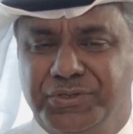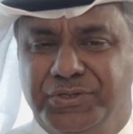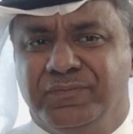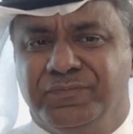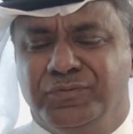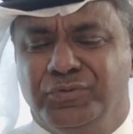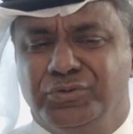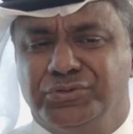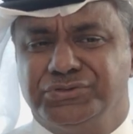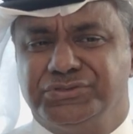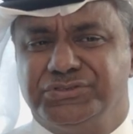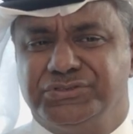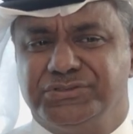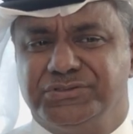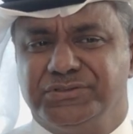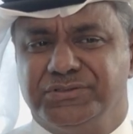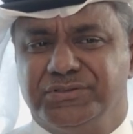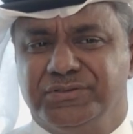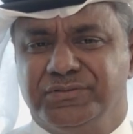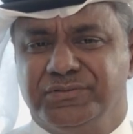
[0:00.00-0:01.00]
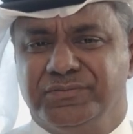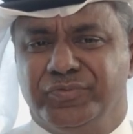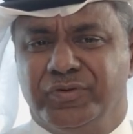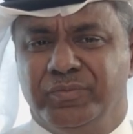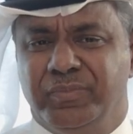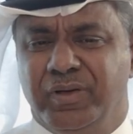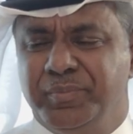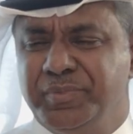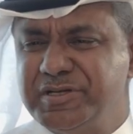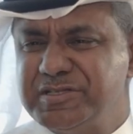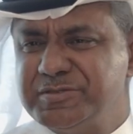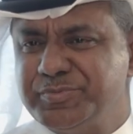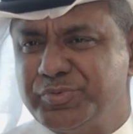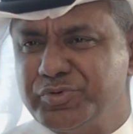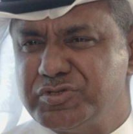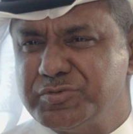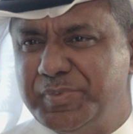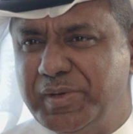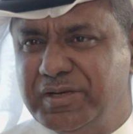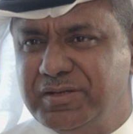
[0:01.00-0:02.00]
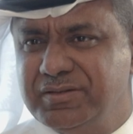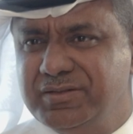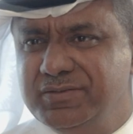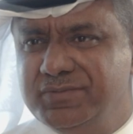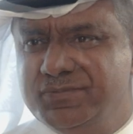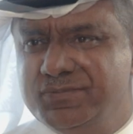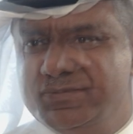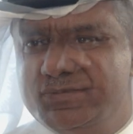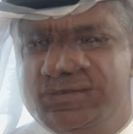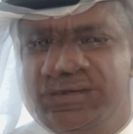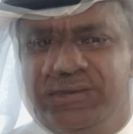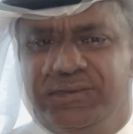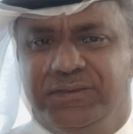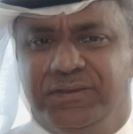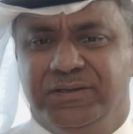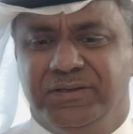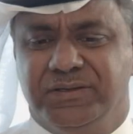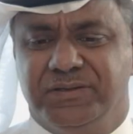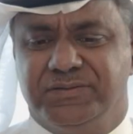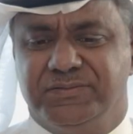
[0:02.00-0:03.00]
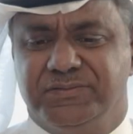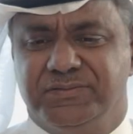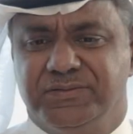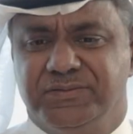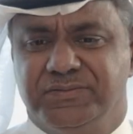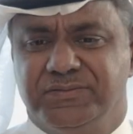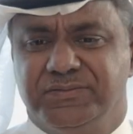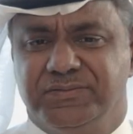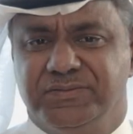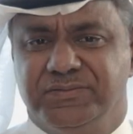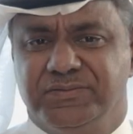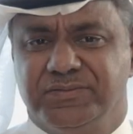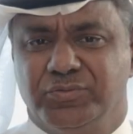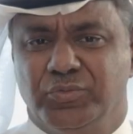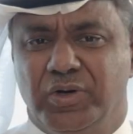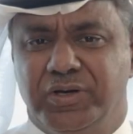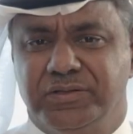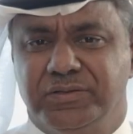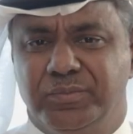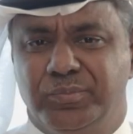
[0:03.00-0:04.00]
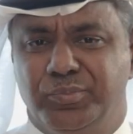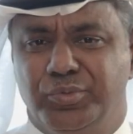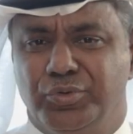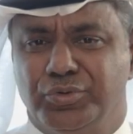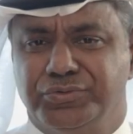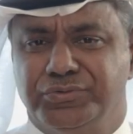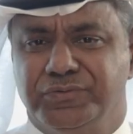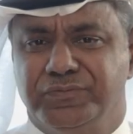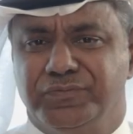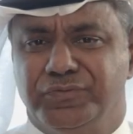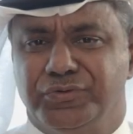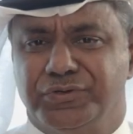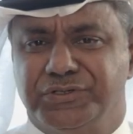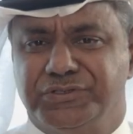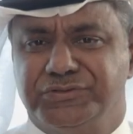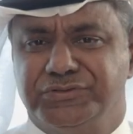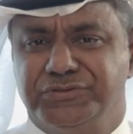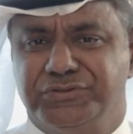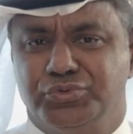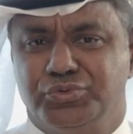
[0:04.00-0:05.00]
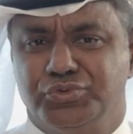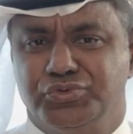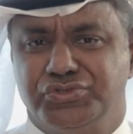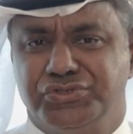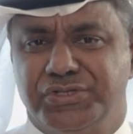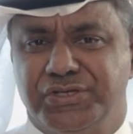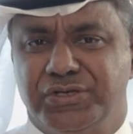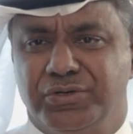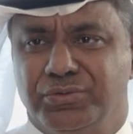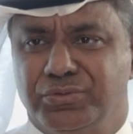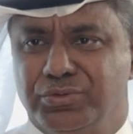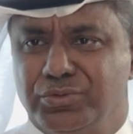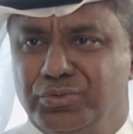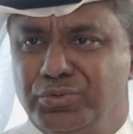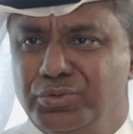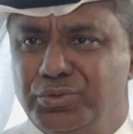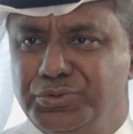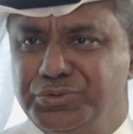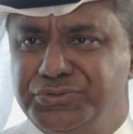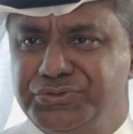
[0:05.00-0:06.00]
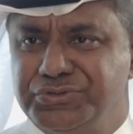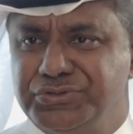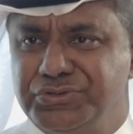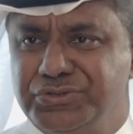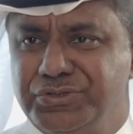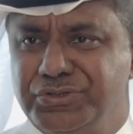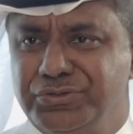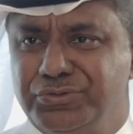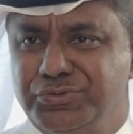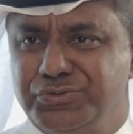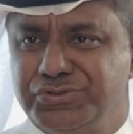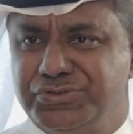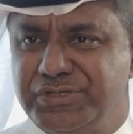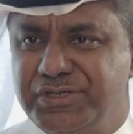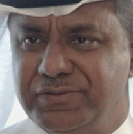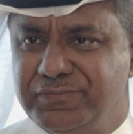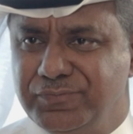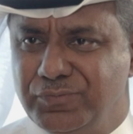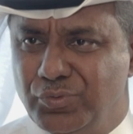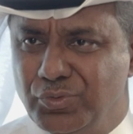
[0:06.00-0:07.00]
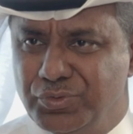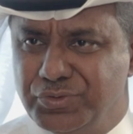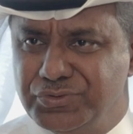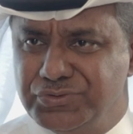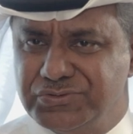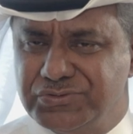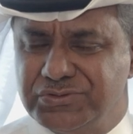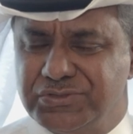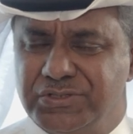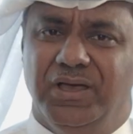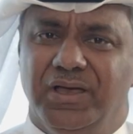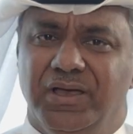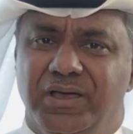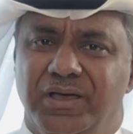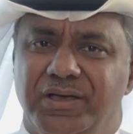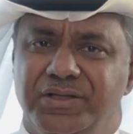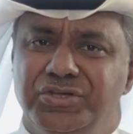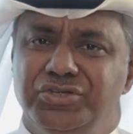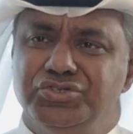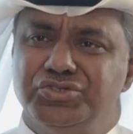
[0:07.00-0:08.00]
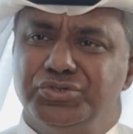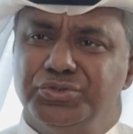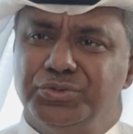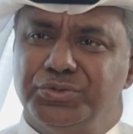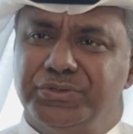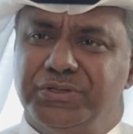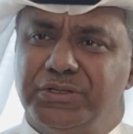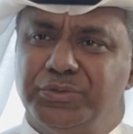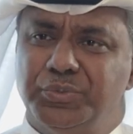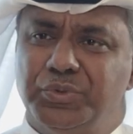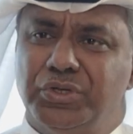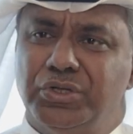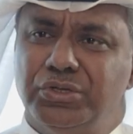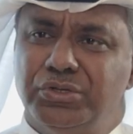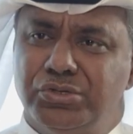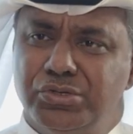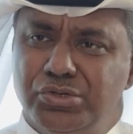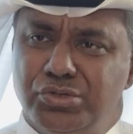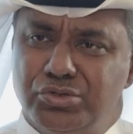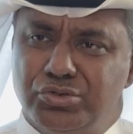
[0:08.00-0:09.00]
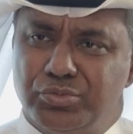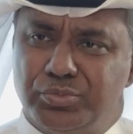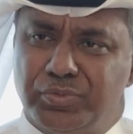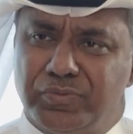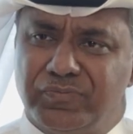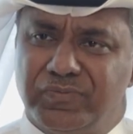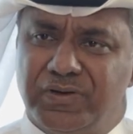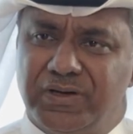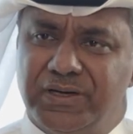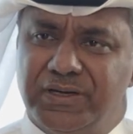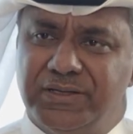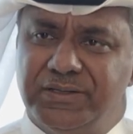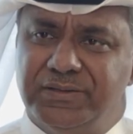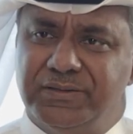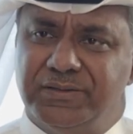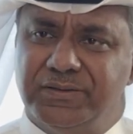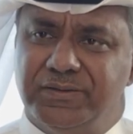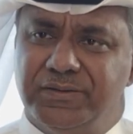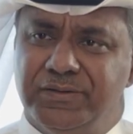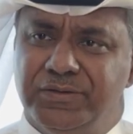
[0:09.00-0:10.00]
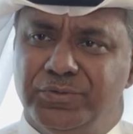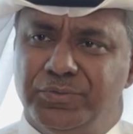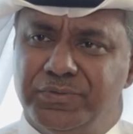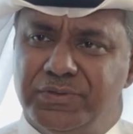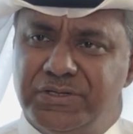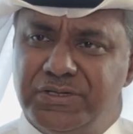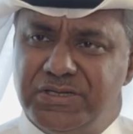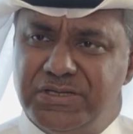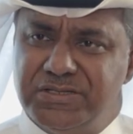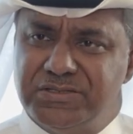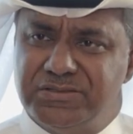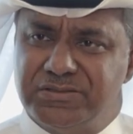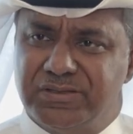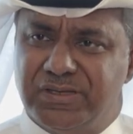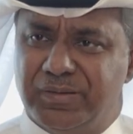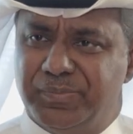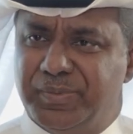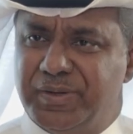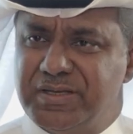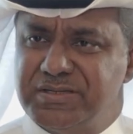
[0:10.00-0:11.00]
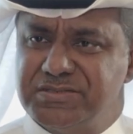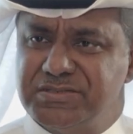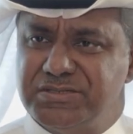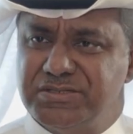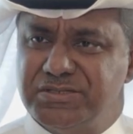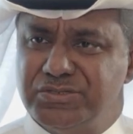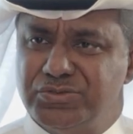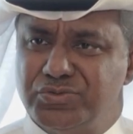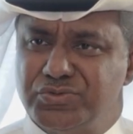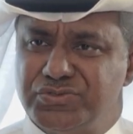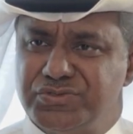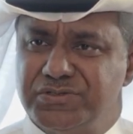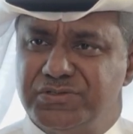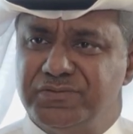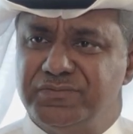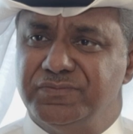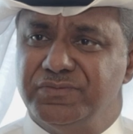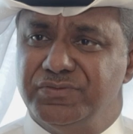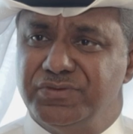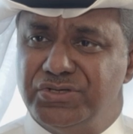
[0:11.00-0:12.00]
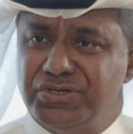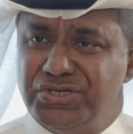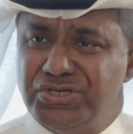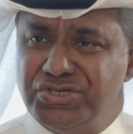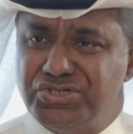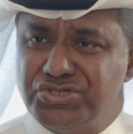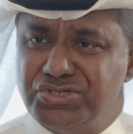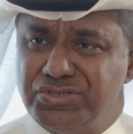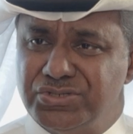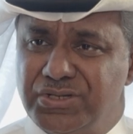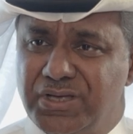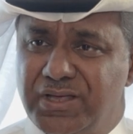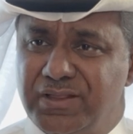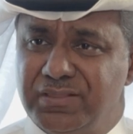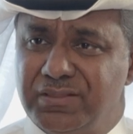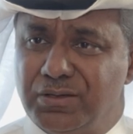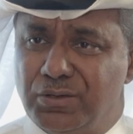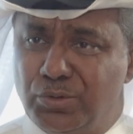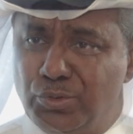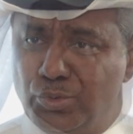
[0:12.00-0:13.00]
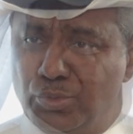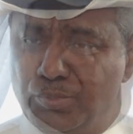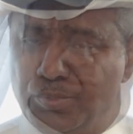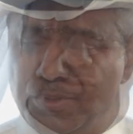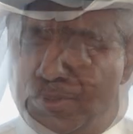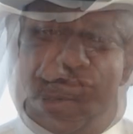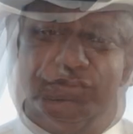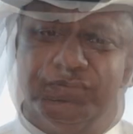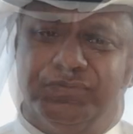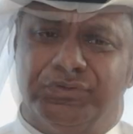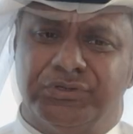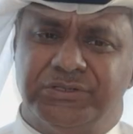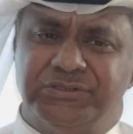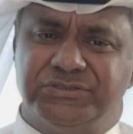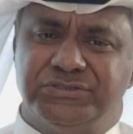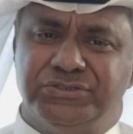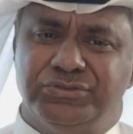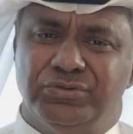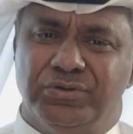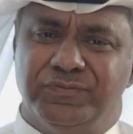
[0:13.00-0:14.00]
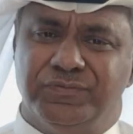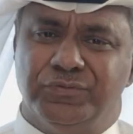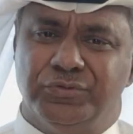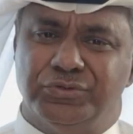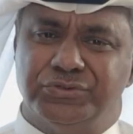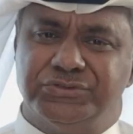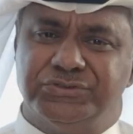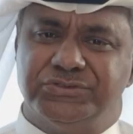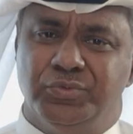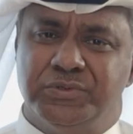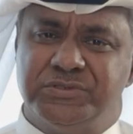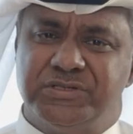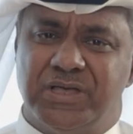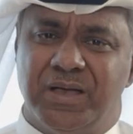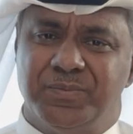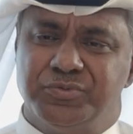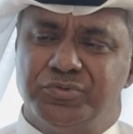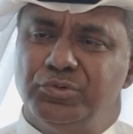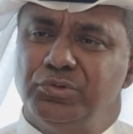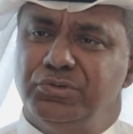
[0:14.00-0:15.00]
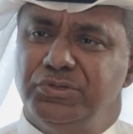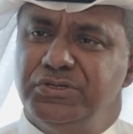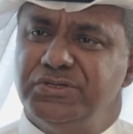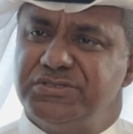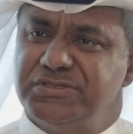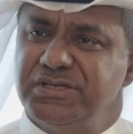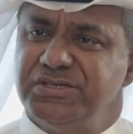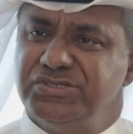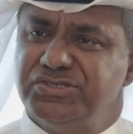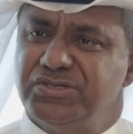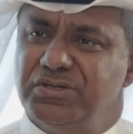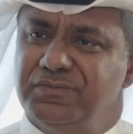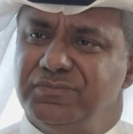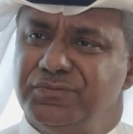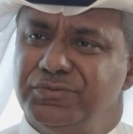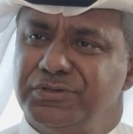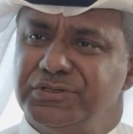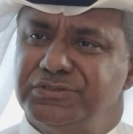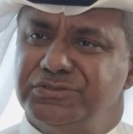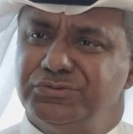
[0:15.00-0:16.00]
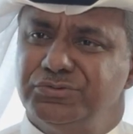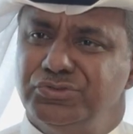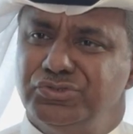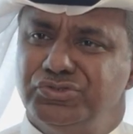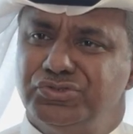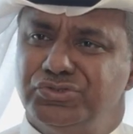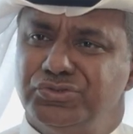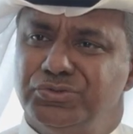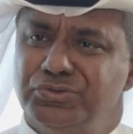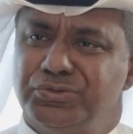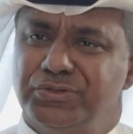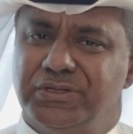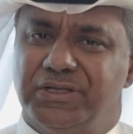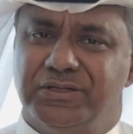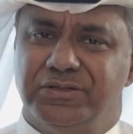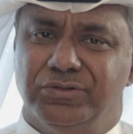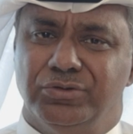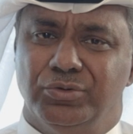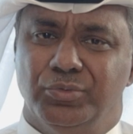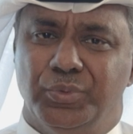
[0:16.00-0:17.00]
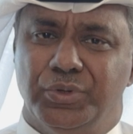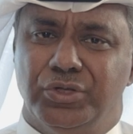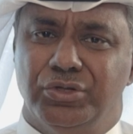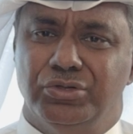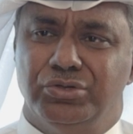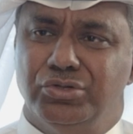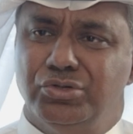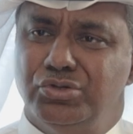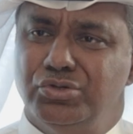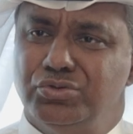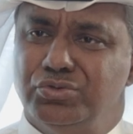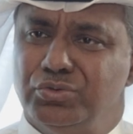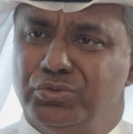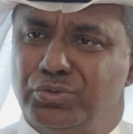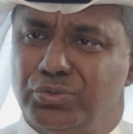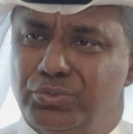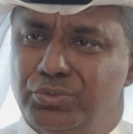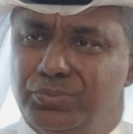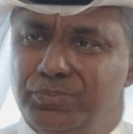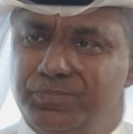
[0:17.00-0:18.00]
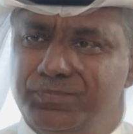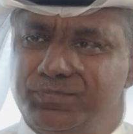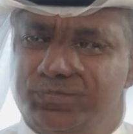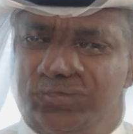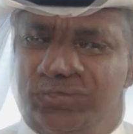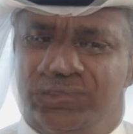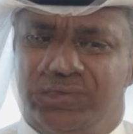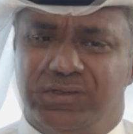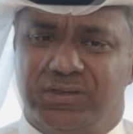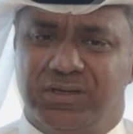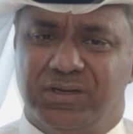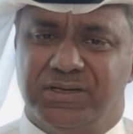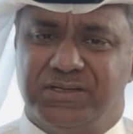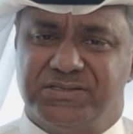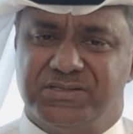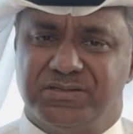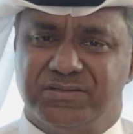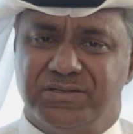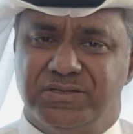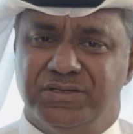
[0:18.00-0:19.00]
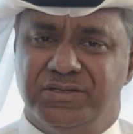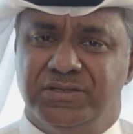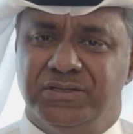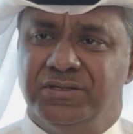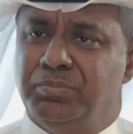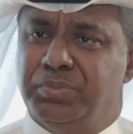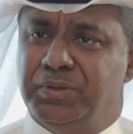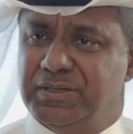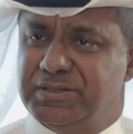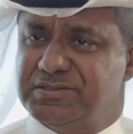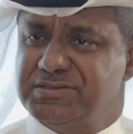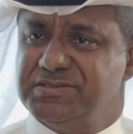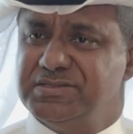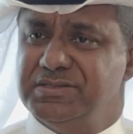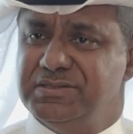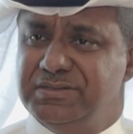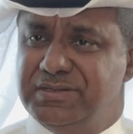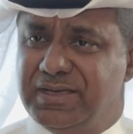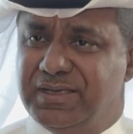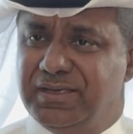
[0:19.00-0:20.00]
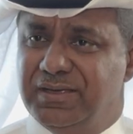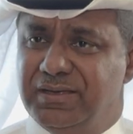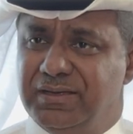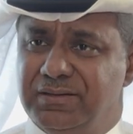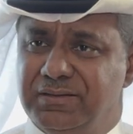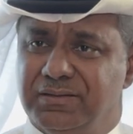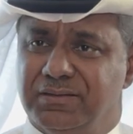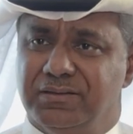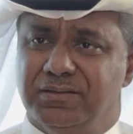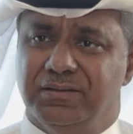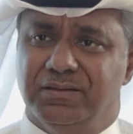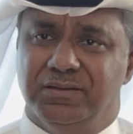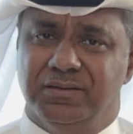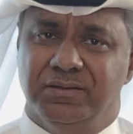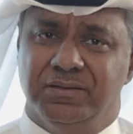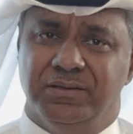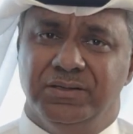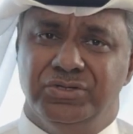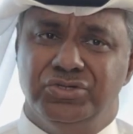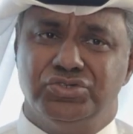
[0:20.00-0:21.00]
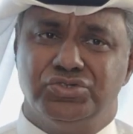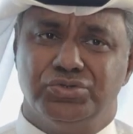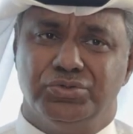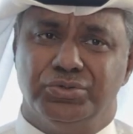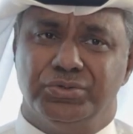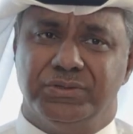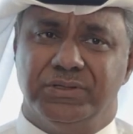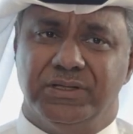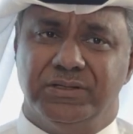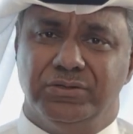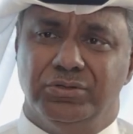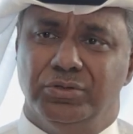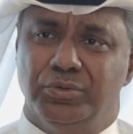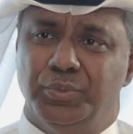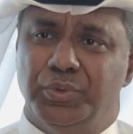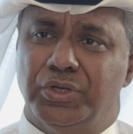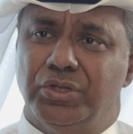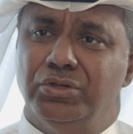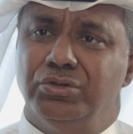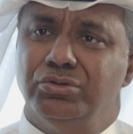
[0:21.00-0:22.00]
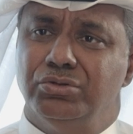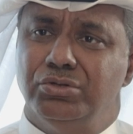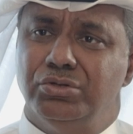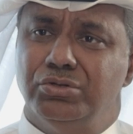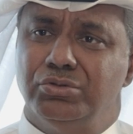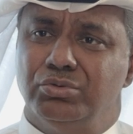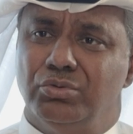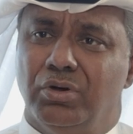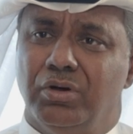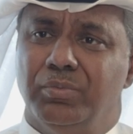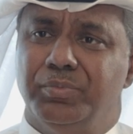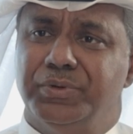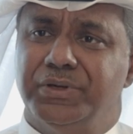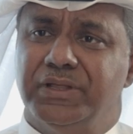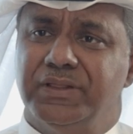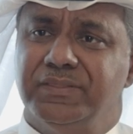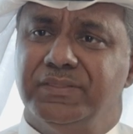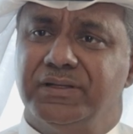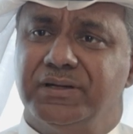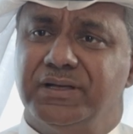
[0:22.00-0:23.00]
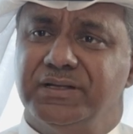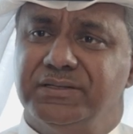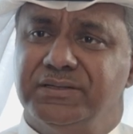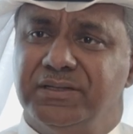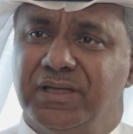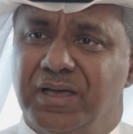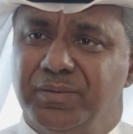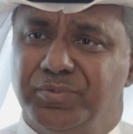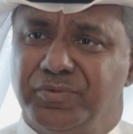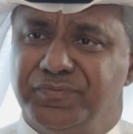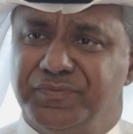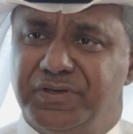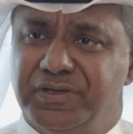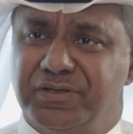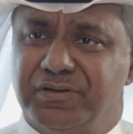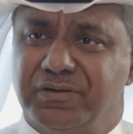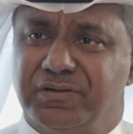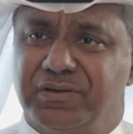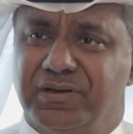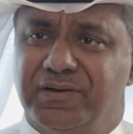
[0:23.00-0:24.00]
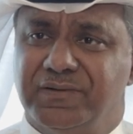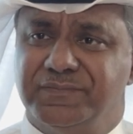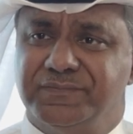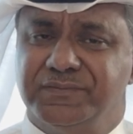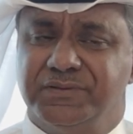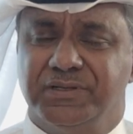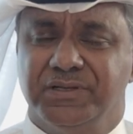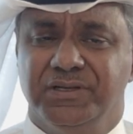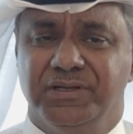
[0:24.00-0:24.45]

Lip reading: Of course, from Emirates' perspective, I think it's quite important for us to stay on the course, to stay focused and ensure that we continue to provide the needed capacity to serve the region and the globe. So for us, of course, it was absolutely essential for us to ensure that we continue to grow over the last 3+ decades, ensure that we continue to operate the right type of aircraft.